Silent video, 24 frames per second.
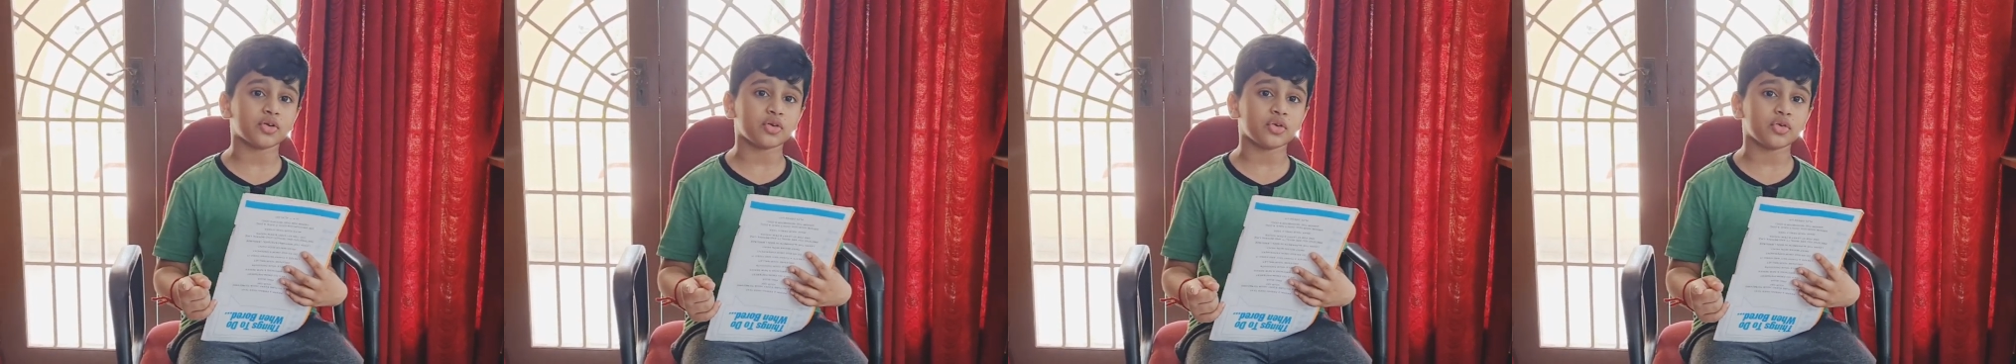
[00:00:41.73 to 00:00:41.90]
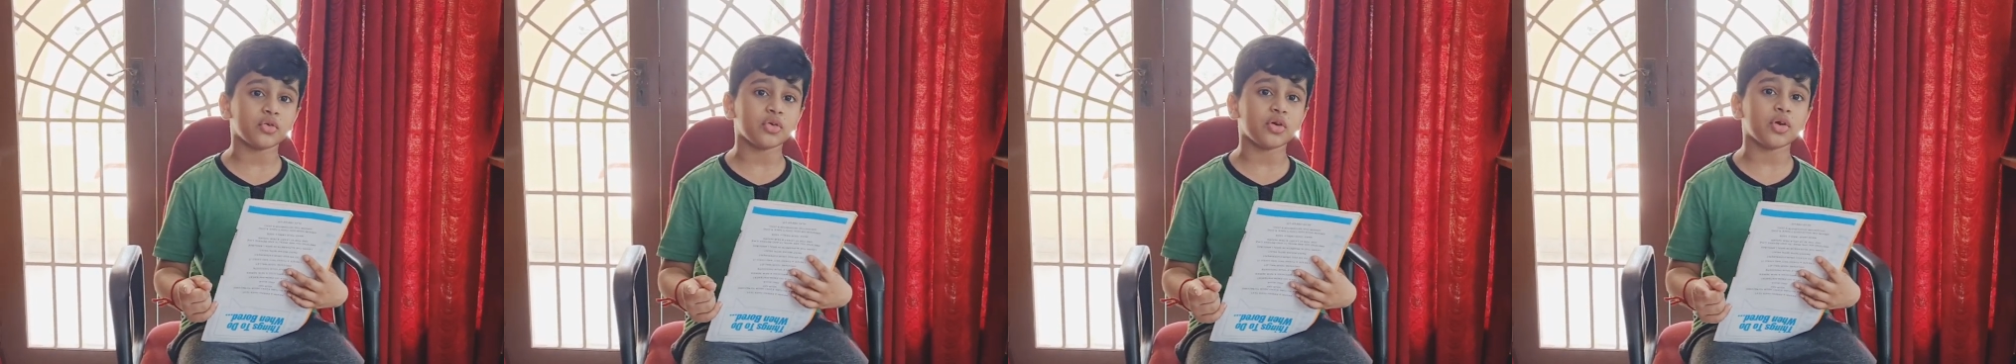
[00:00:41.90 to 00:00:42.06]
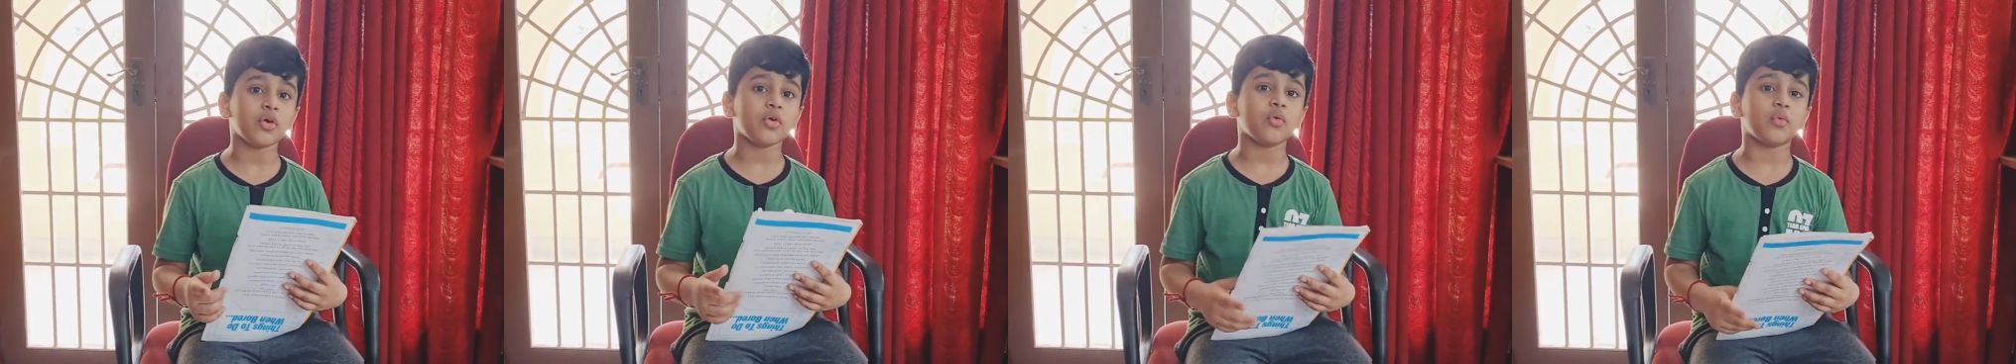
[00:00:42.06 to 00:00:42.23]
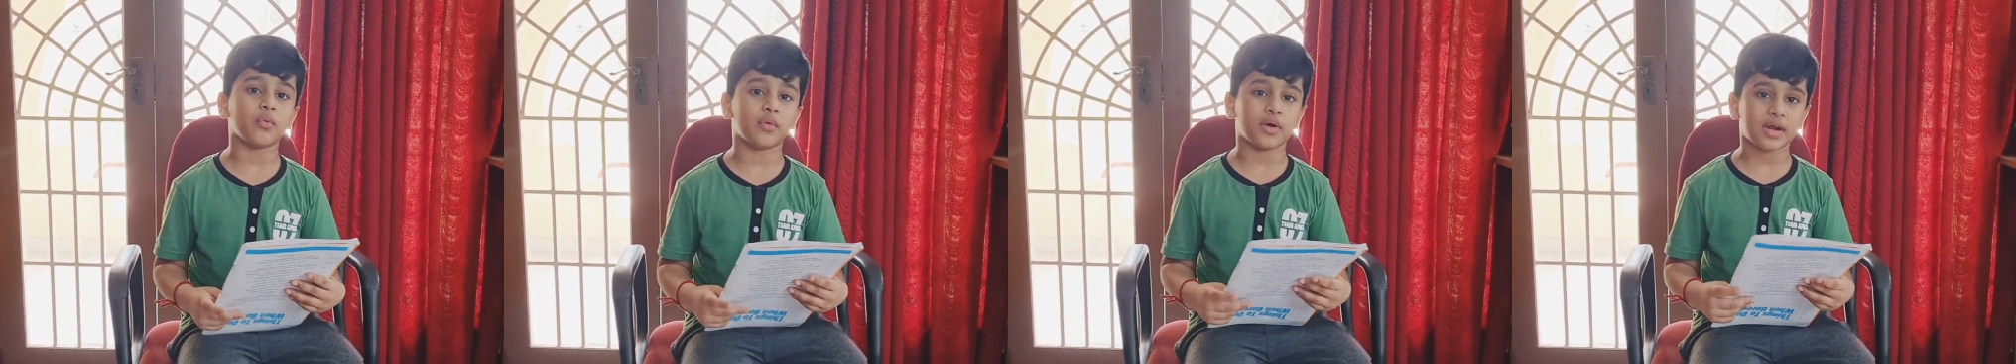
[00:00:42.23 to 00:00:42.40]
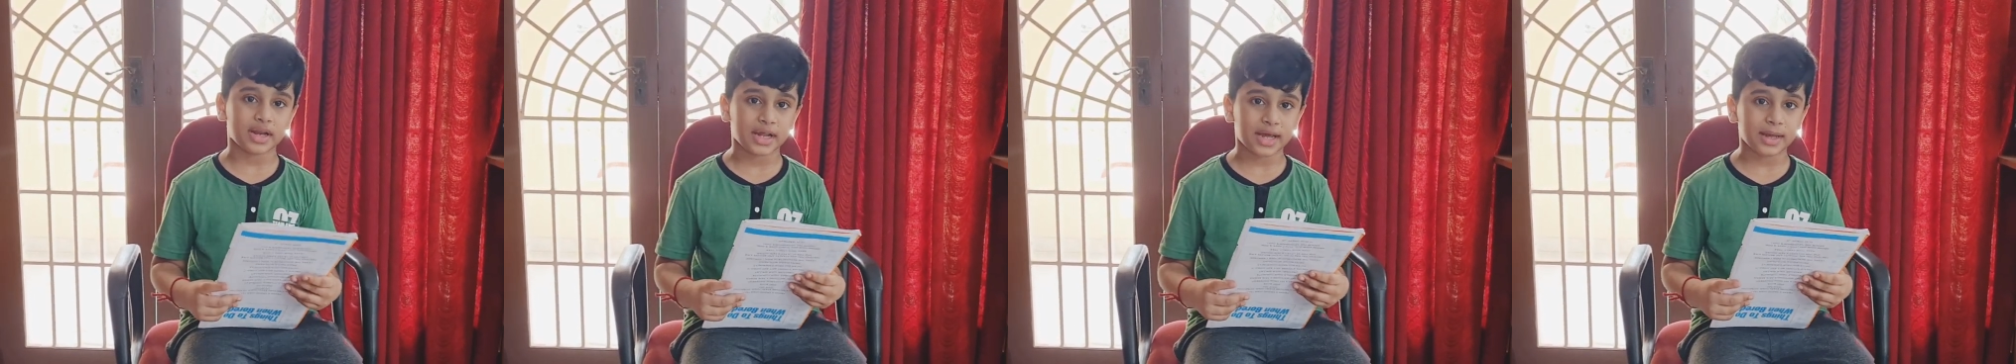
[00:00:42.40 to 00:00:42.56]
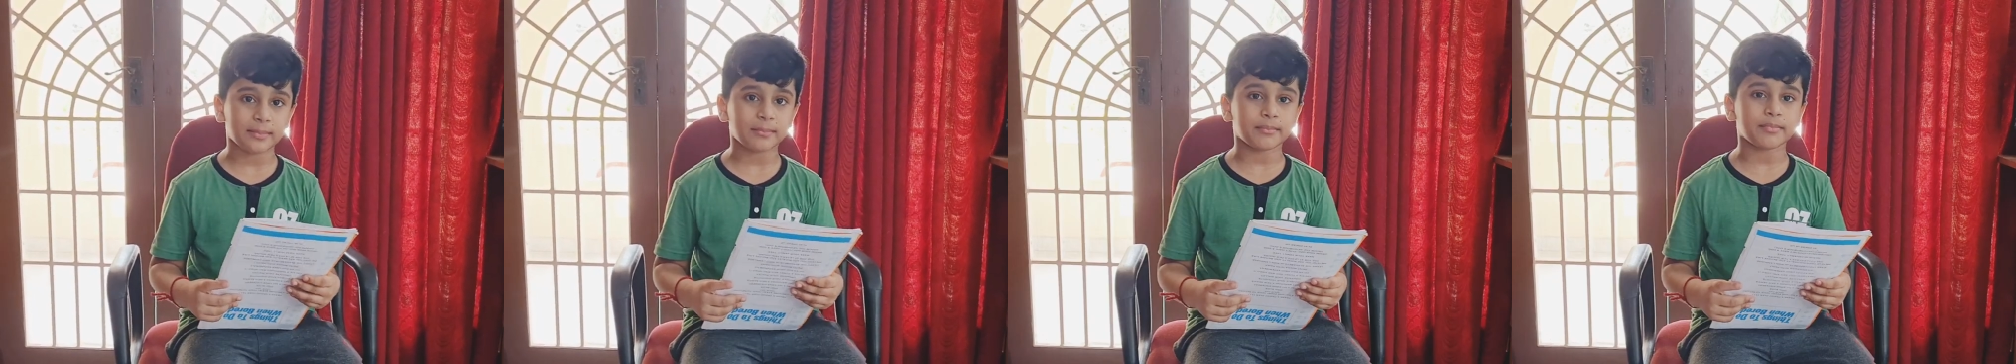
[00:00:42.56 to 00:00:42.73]
to you
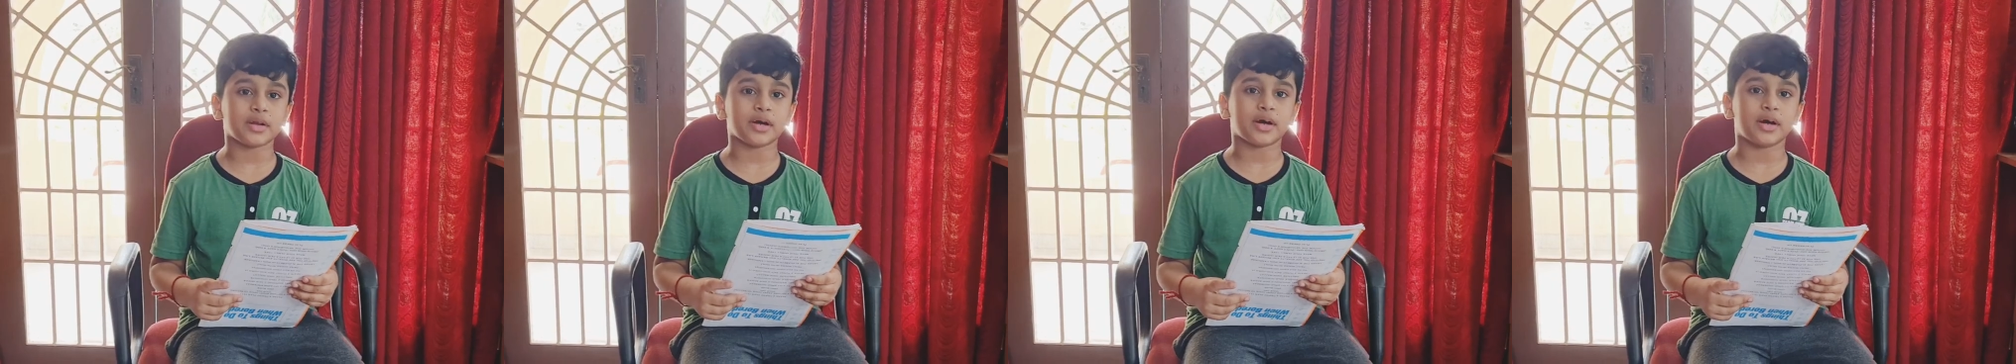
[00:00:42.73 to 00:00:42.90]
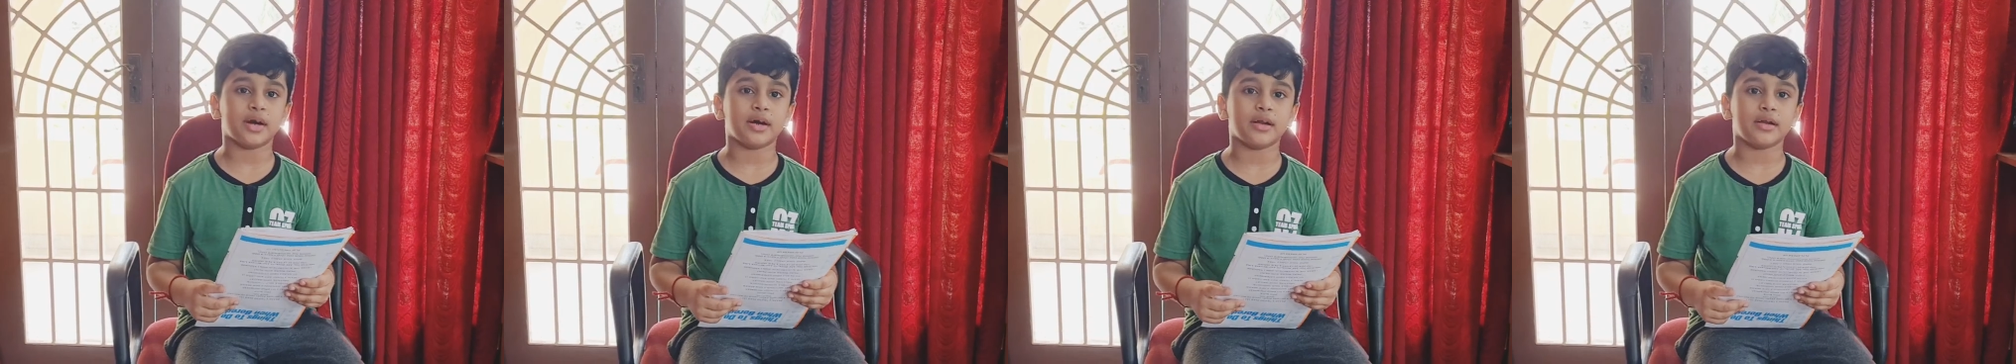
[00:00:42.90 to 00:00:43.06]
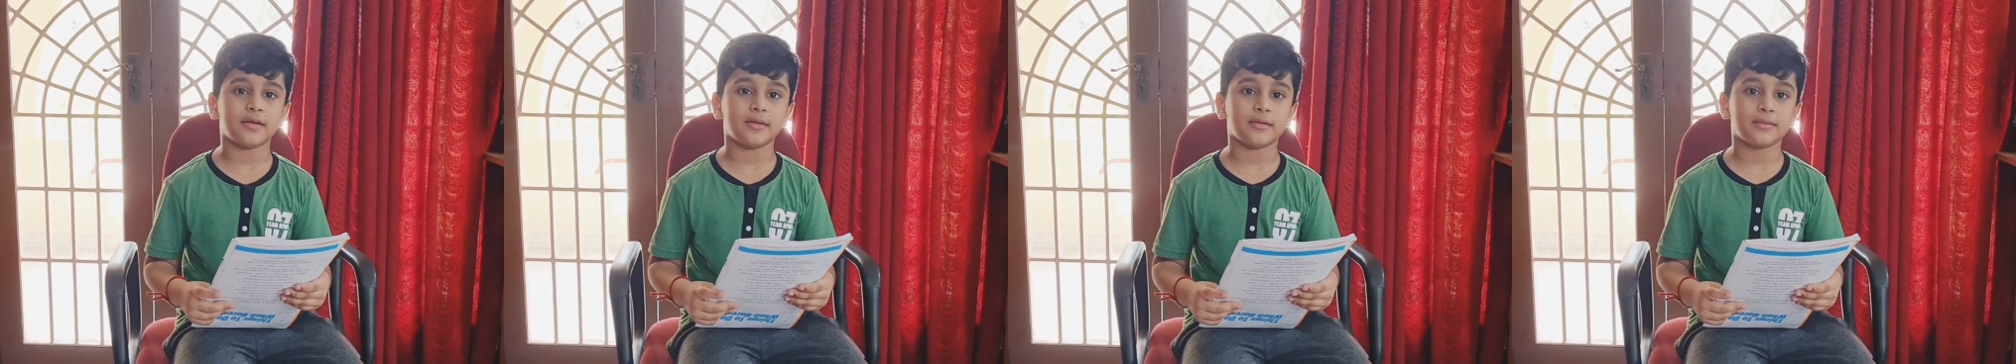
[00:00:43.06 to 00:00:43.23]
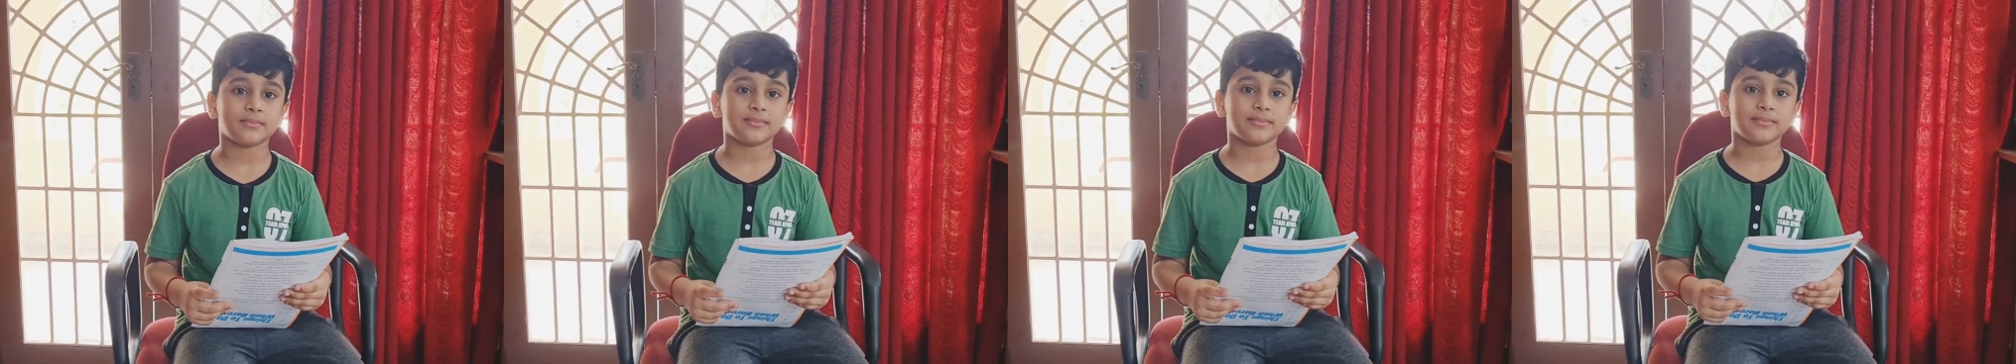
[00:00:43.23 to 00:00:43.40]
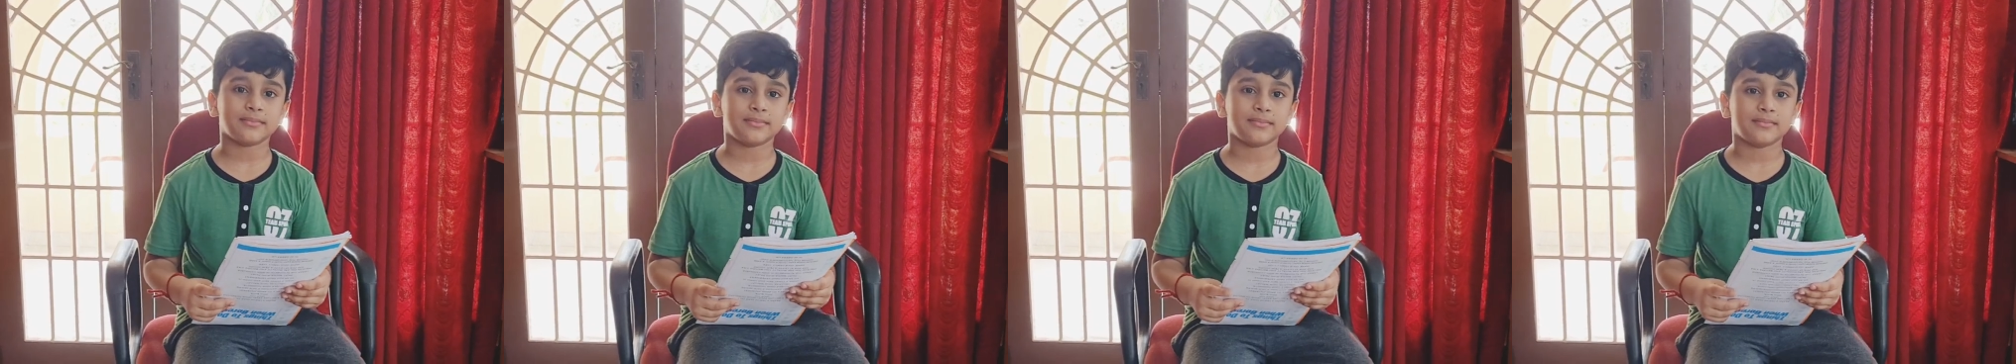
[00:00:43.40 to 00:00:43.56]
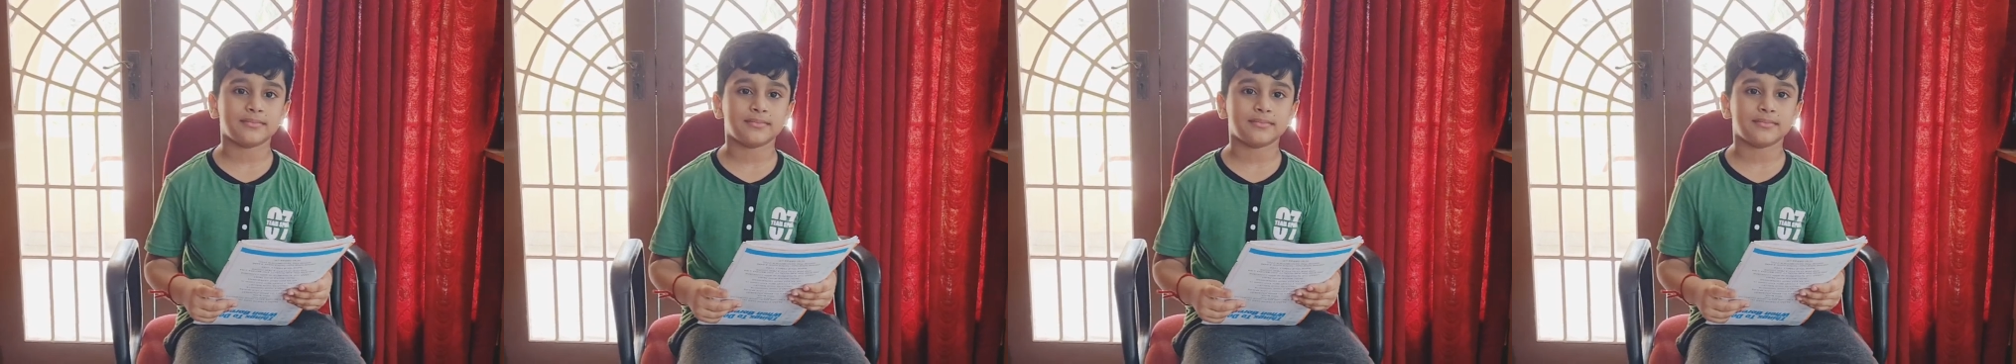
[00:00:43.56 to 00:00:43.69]
when I'm done.